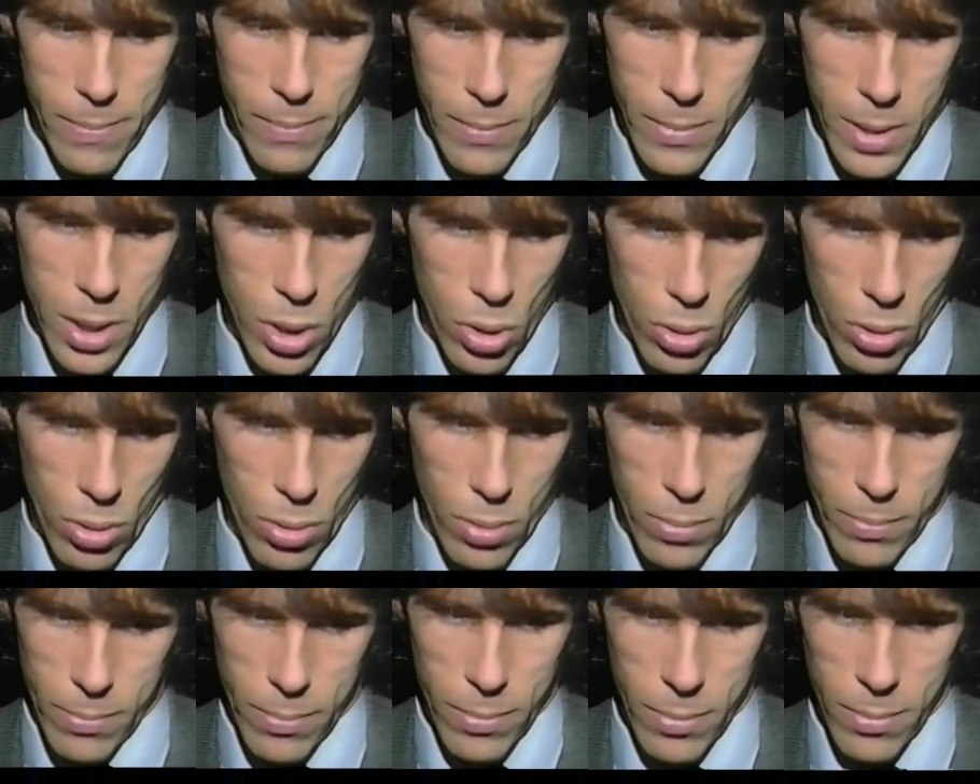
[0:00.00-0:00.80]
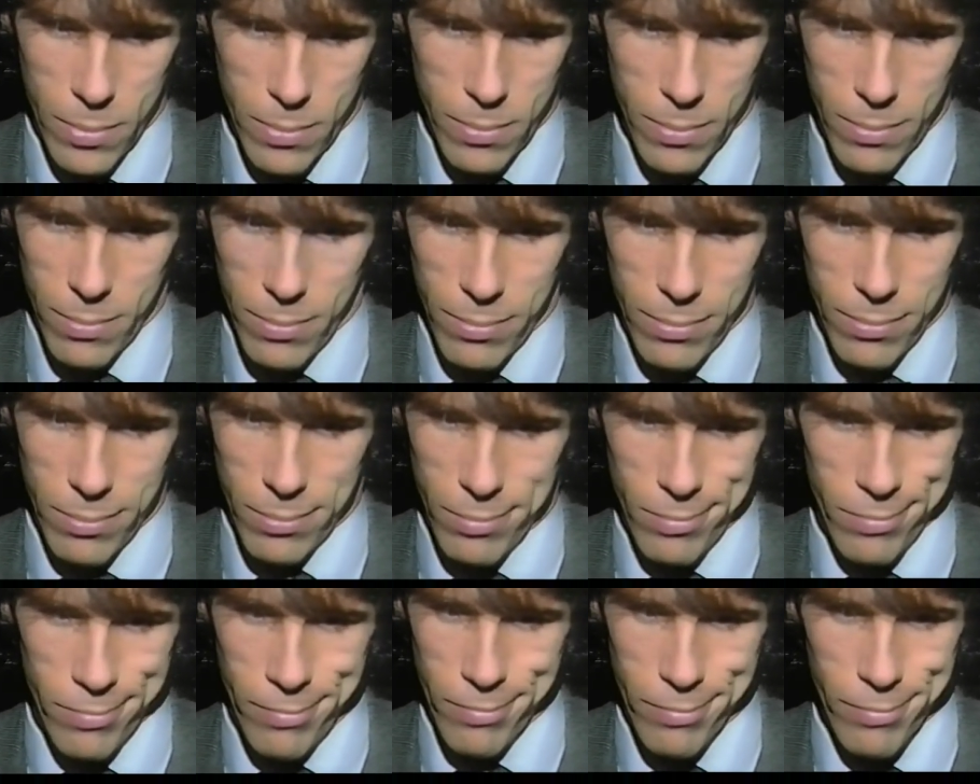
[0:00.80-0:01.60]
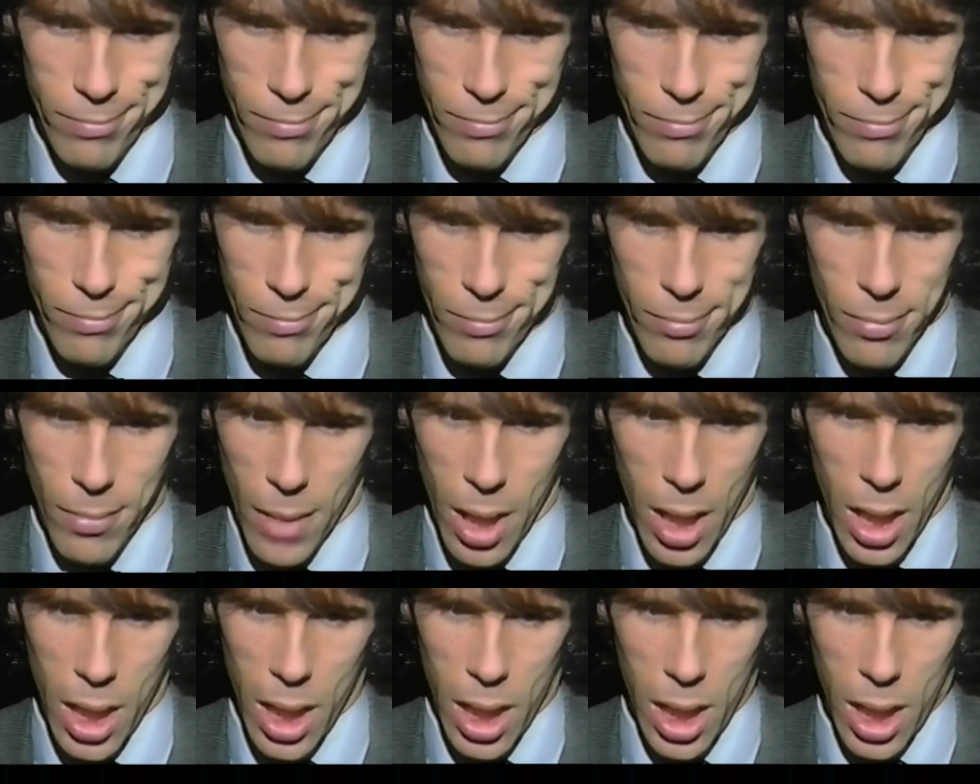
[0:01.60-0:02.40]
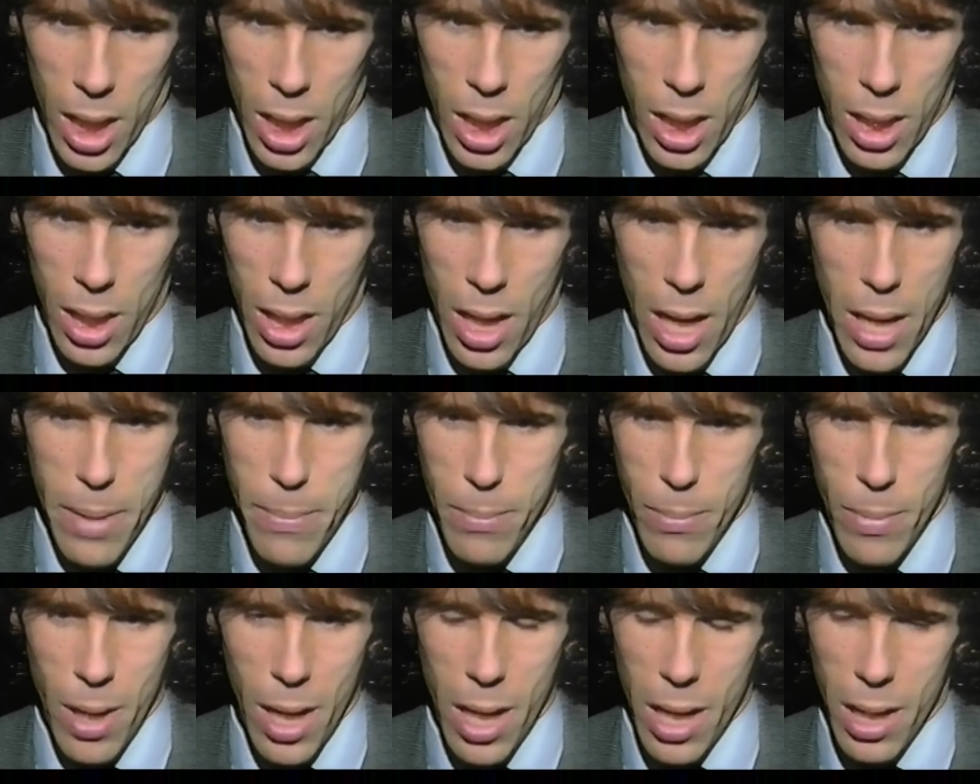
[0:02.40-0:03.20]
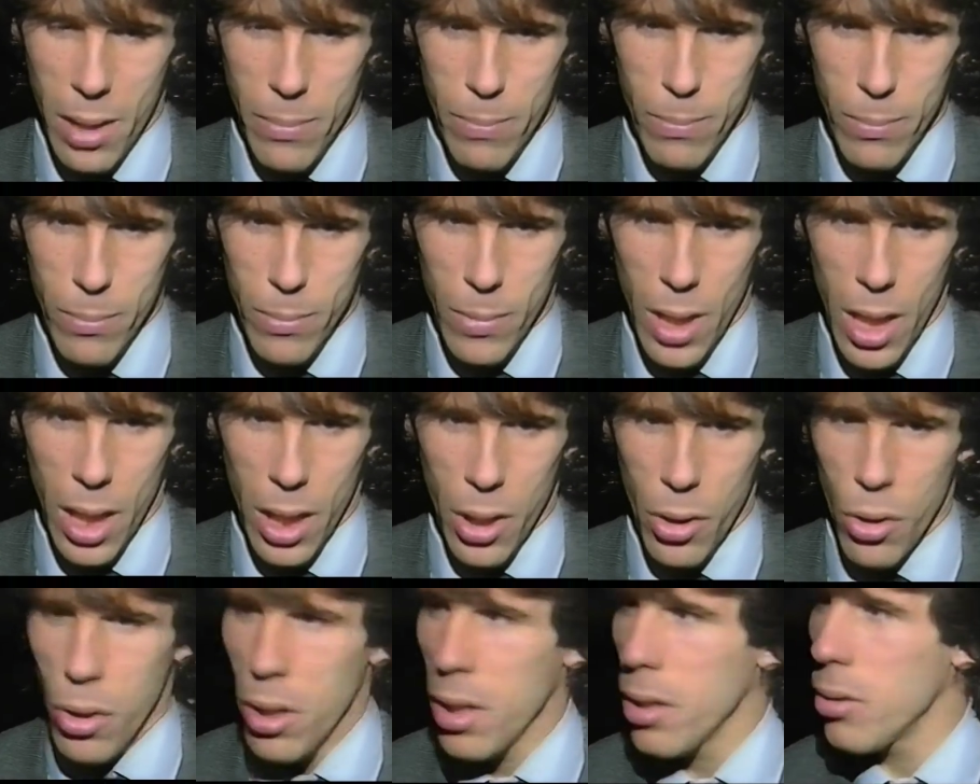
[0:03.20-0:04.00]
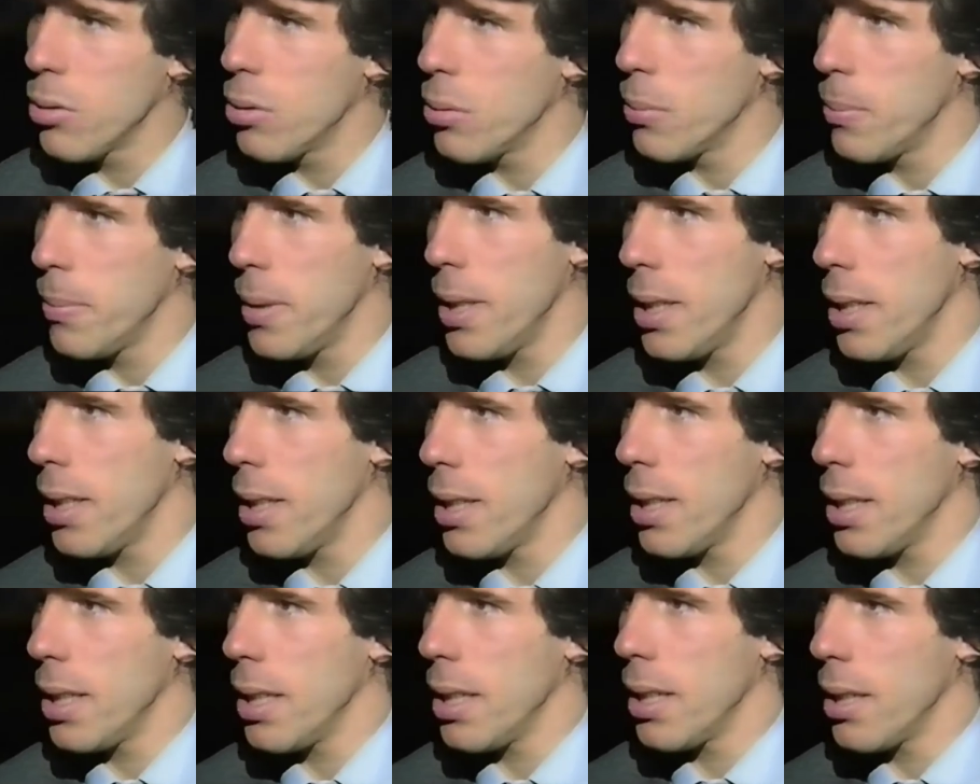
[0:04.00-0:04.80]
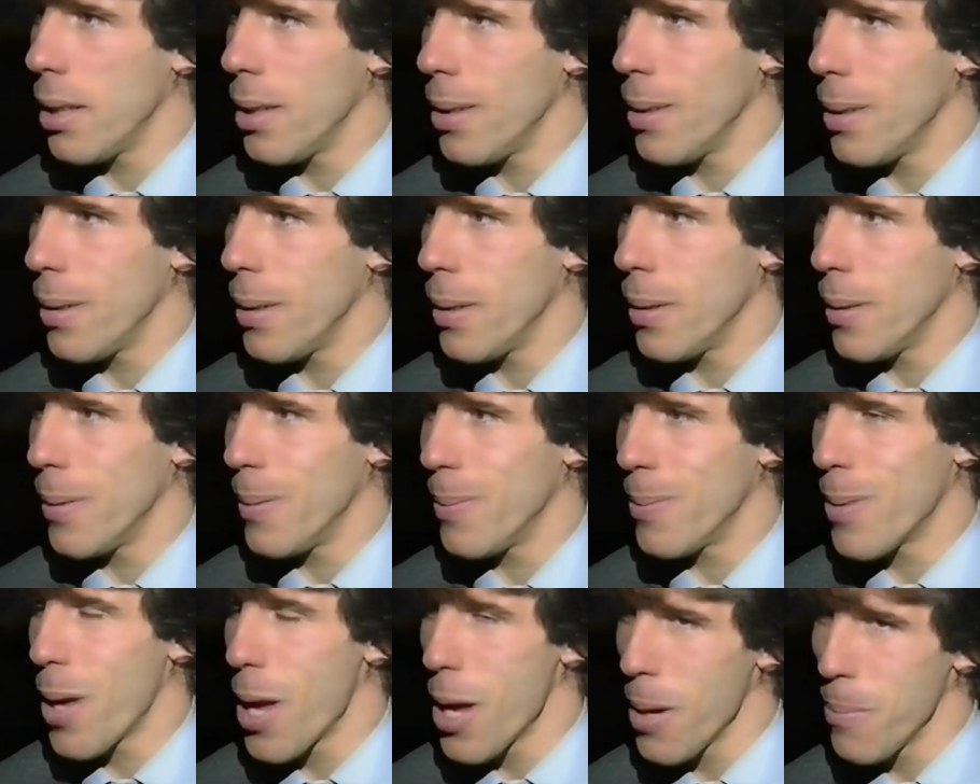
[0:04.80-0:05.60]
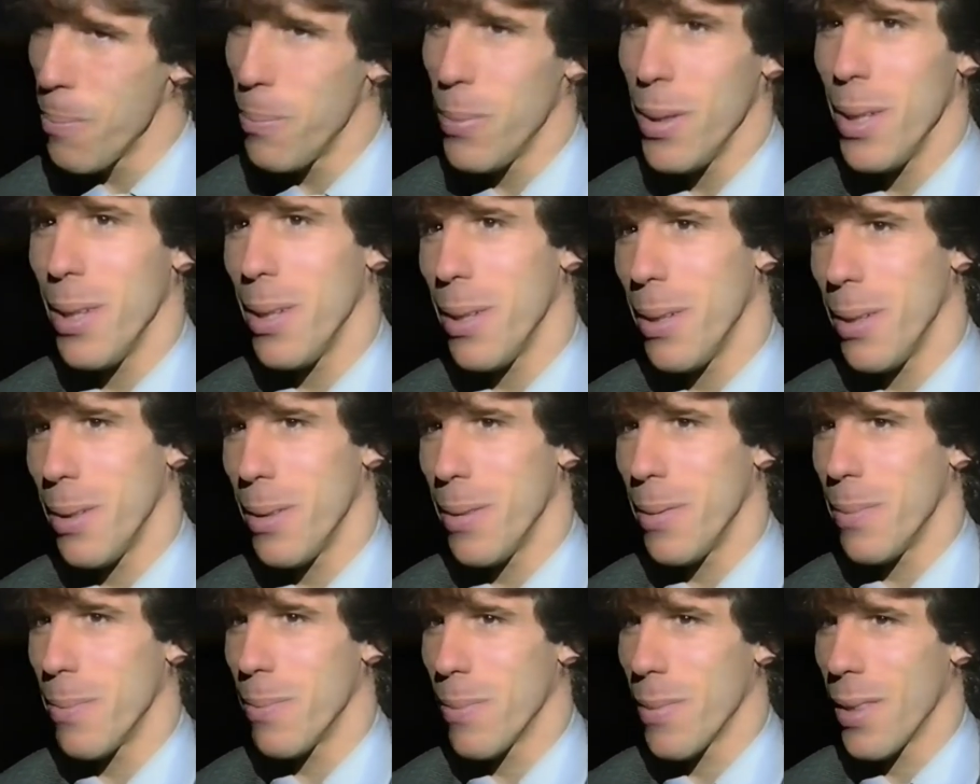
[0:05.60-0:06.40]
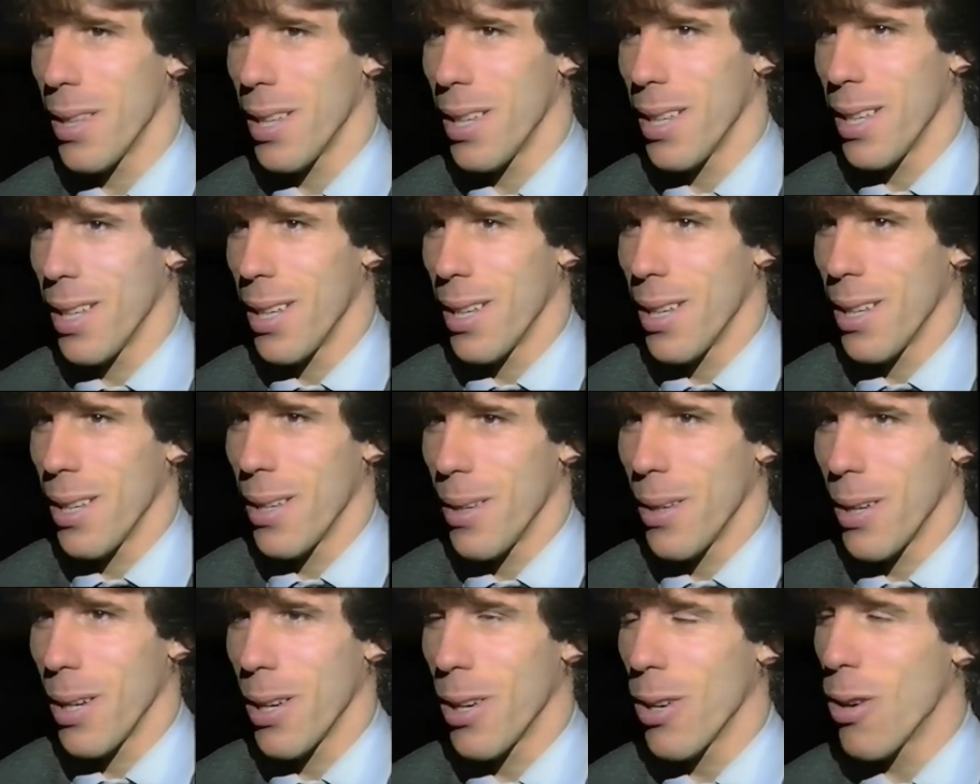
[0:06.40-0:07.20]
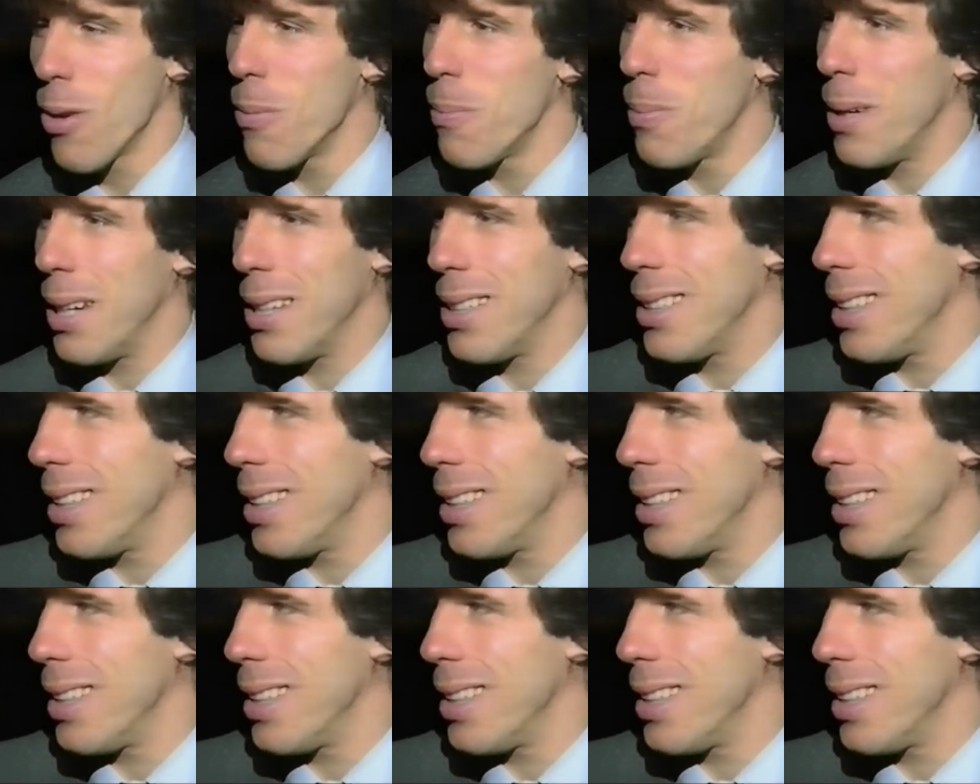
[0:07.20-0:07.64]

so. Um, I'm, I'm, I'm going to be happy completely